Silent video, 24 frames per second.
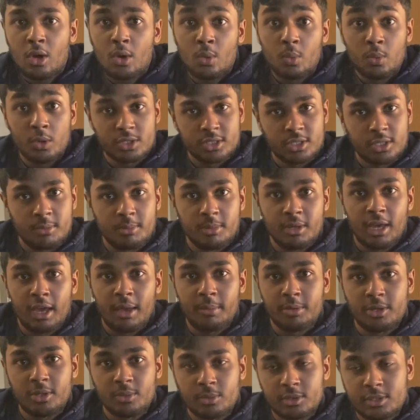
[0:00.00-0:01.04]
what's going to be
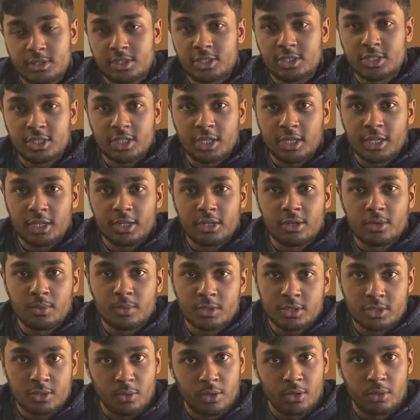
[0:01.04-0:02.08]
happening with this channel,
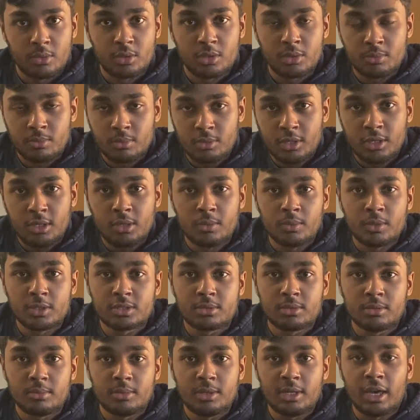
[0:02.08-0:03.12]
what's going on with me, what's
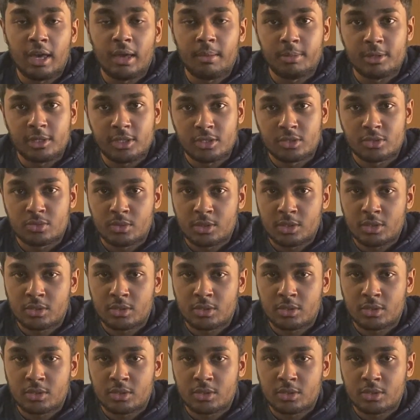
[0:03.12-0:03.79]
going to be happening in twenty